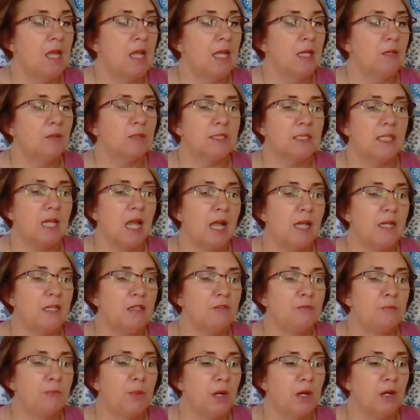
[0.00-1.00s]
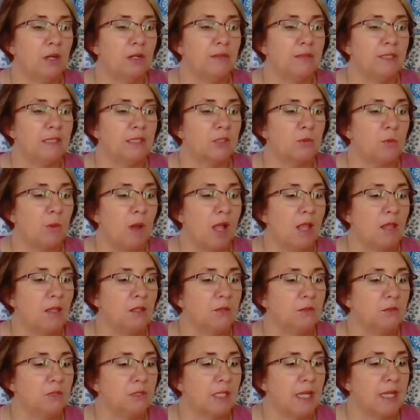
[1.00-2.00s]
It was the kind of barn that
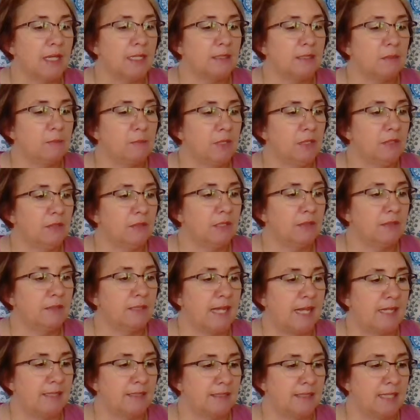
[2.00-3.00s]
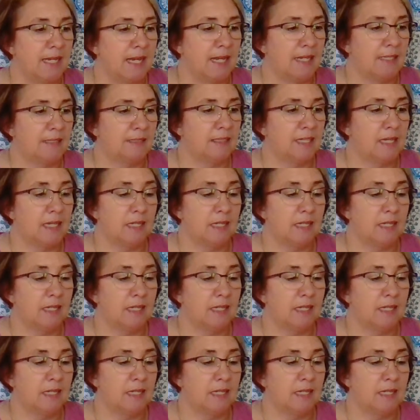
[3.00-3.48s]
swallows like to build their nests in.